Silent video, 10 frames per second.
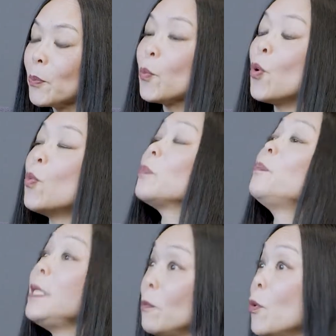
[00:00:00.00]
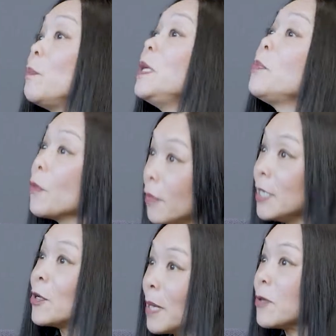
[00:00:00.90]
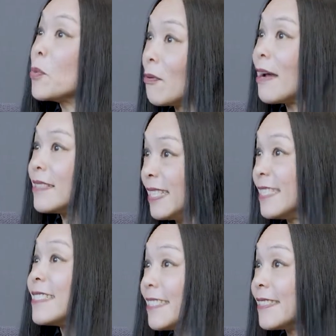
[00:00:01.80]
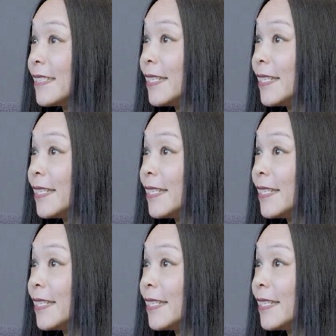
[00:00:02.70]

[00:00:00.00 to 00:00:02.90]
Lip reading: what people think about your brand is